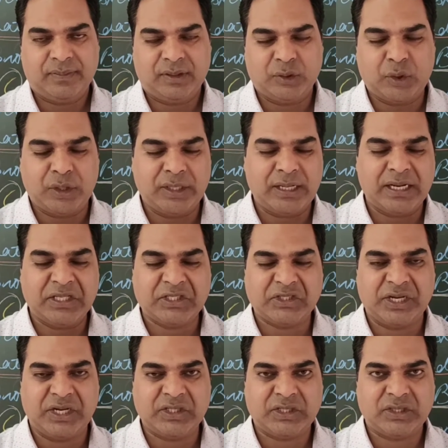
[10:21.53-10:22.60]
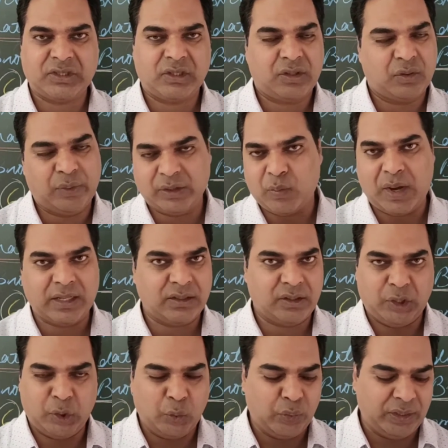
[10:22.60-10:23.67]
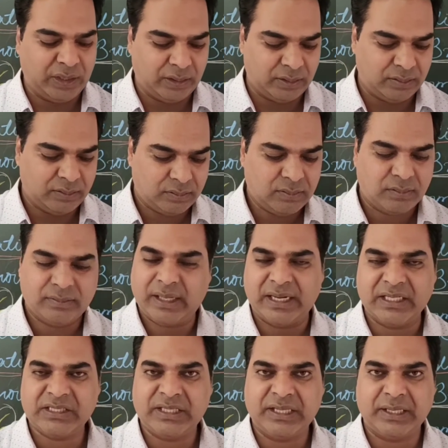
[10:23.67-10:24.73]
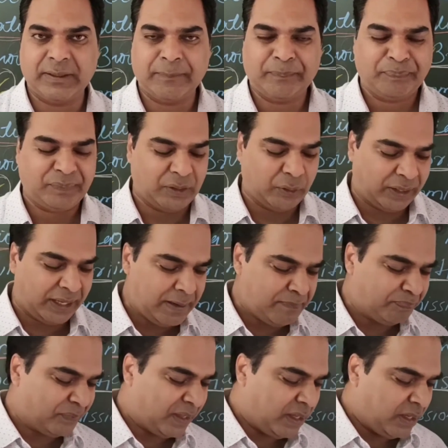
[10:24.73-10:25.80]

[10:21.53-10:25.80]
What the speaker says: 29 states with one union that is there. Okay,